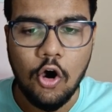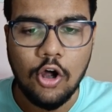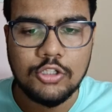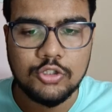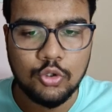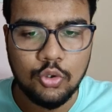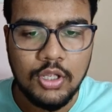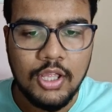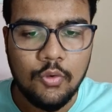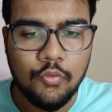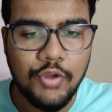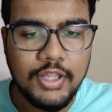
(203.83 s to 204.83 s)
Also,
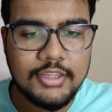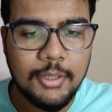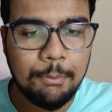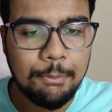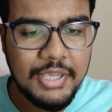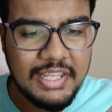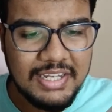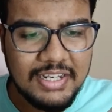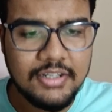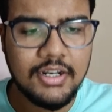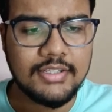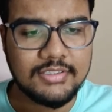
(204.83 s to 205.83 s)
when the
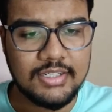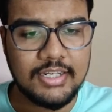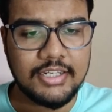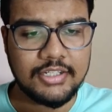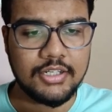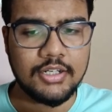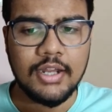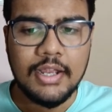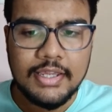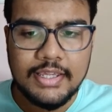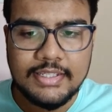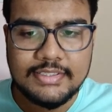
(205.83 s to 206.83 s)
mini translator
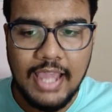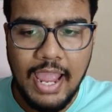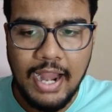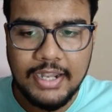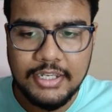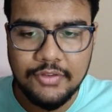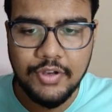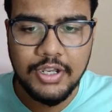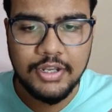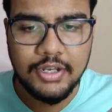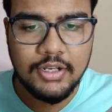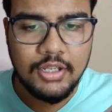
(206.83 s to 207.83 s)
is
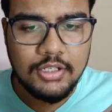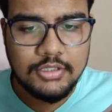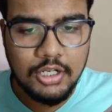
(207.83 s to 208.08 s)
activated,